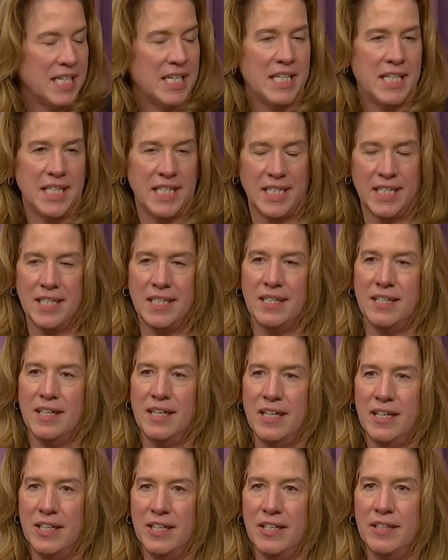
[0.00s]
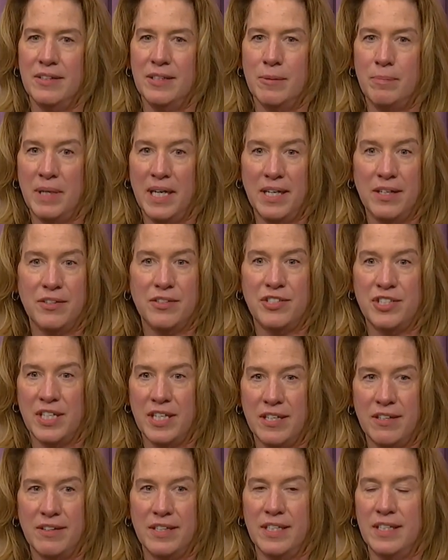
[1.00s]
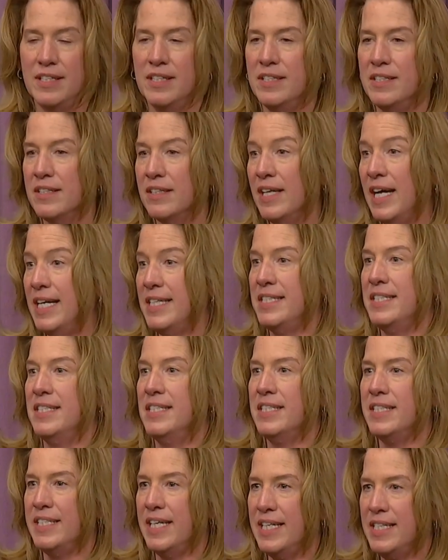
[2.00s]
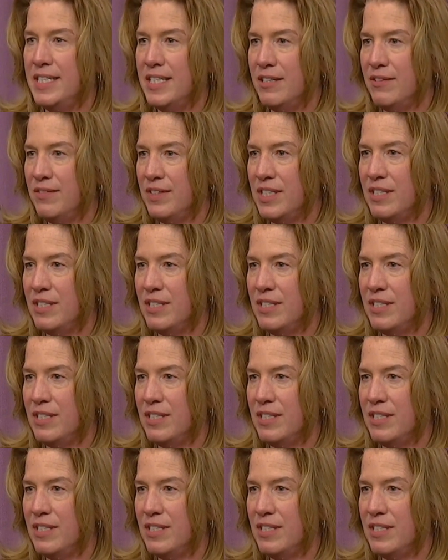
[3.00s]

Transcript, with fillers: in the biology area, and less incentive.